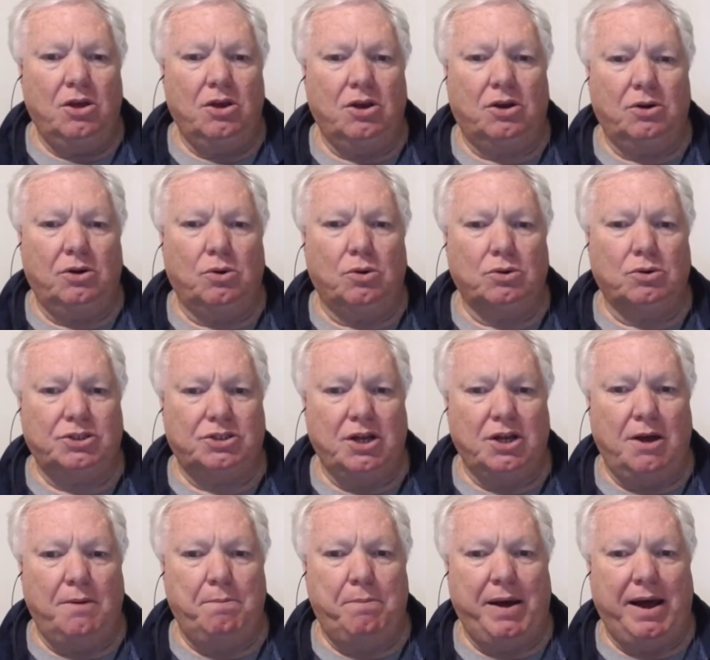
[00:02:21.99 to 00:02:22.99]
You can
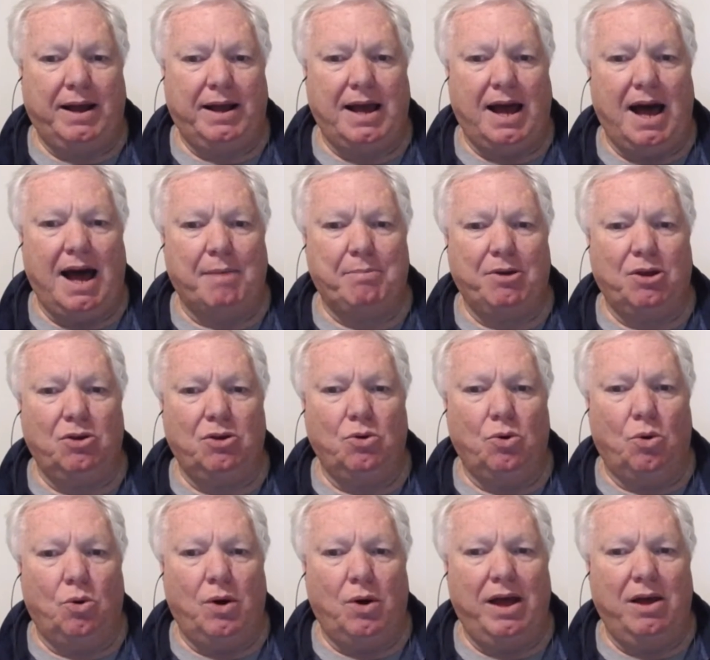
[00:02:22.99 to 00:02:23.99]
also back up
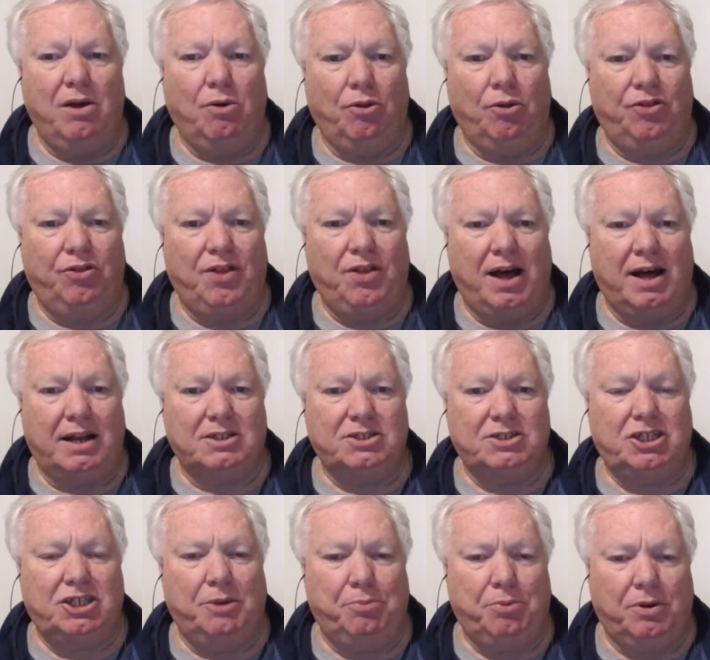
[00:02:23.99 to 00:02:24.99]
your health data
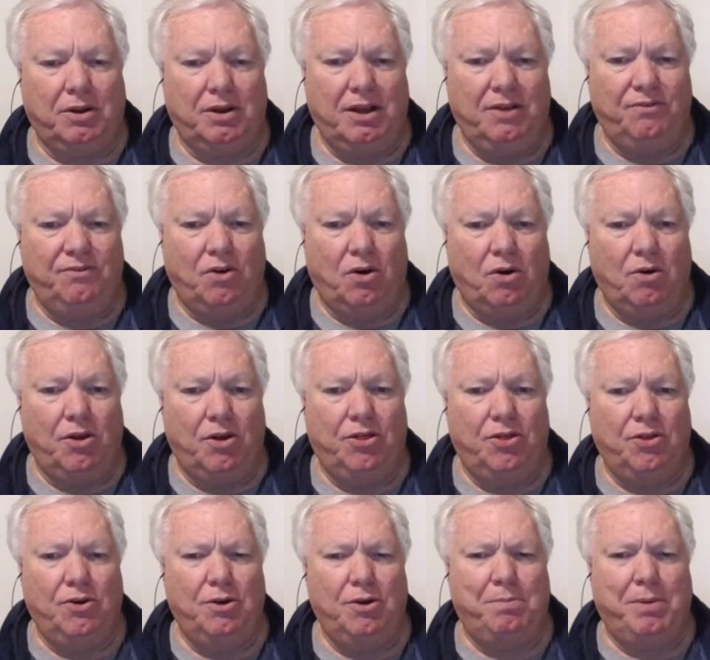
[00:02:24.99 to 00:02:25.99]
separately via a
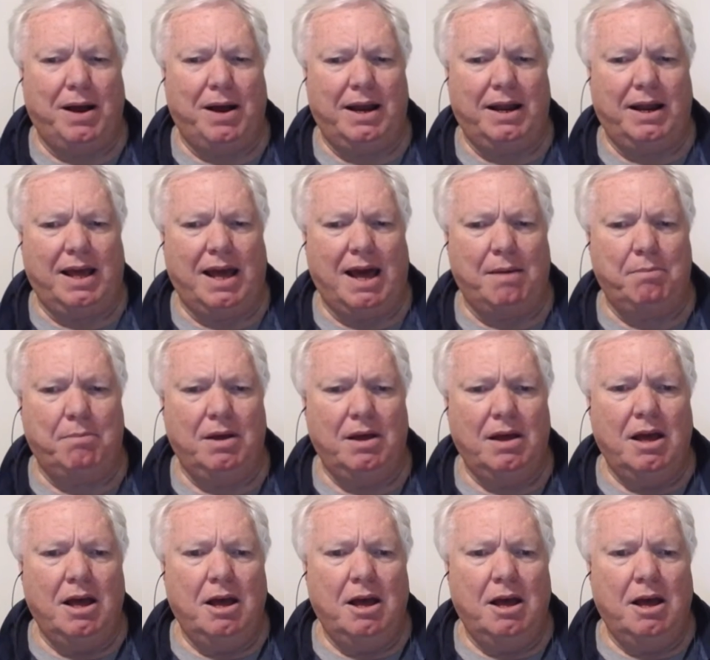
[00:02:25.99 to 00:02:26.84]
third-party app,